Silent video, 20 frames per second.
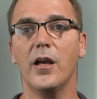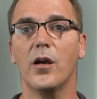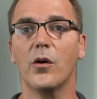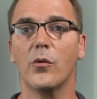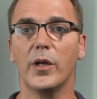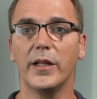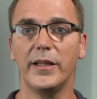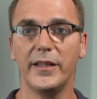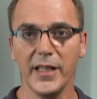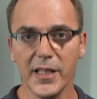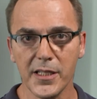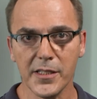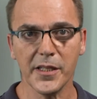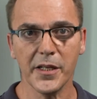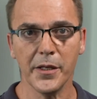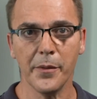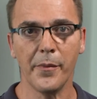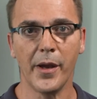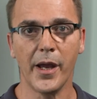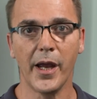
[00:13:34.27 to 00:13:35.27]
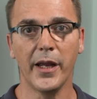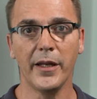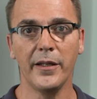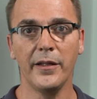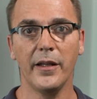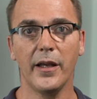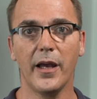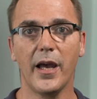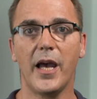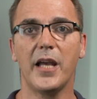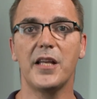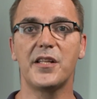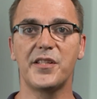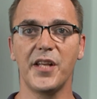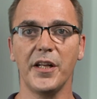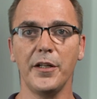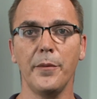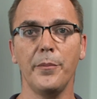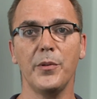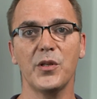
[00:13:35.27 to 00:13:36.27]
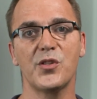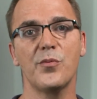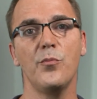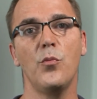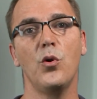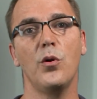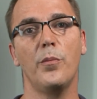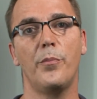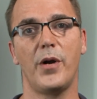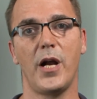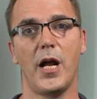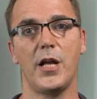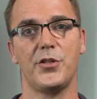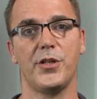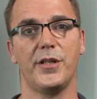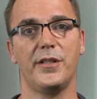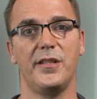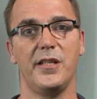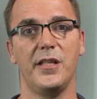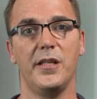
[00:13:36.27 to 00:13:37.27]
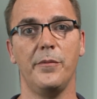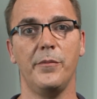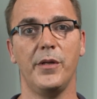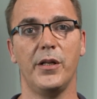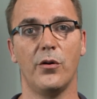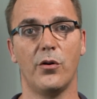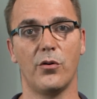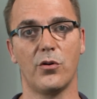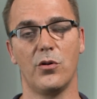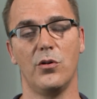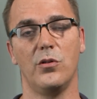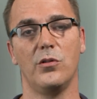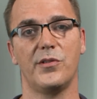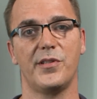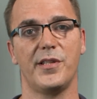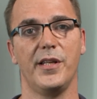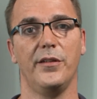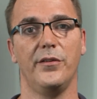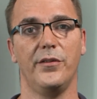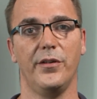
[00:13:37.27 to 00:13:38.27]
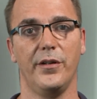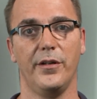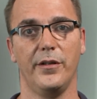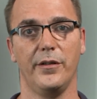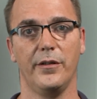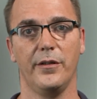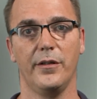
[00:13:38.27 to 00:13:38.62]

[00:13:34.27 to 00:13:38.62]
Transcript: With this in mind, I set up a small project team in our call center.